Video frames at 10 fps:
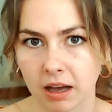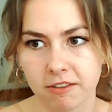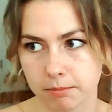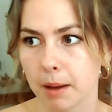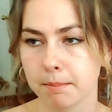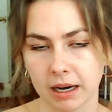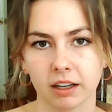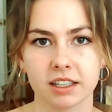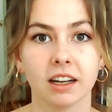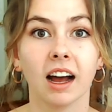I'm
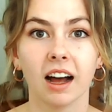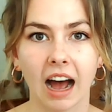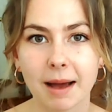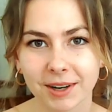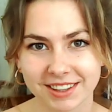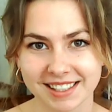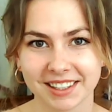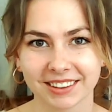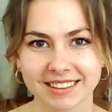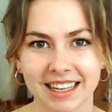married. I'm not the
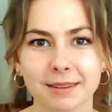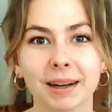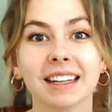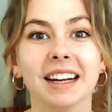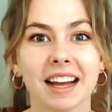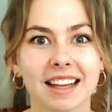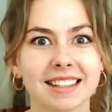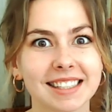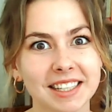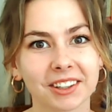serial dater, but the
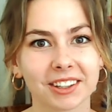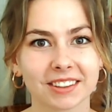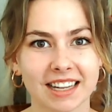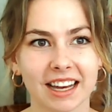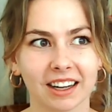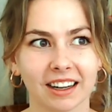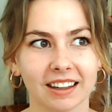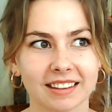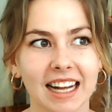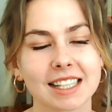serial dater,
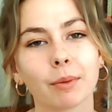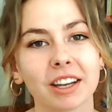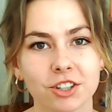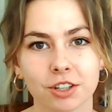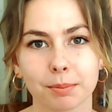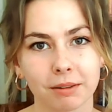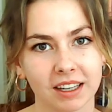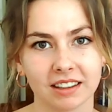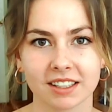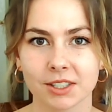that's why you should be
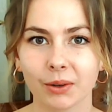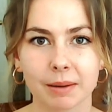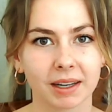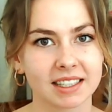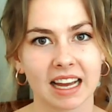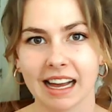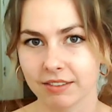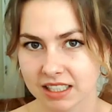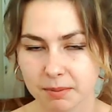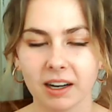reading this story, because I have
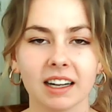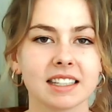experience.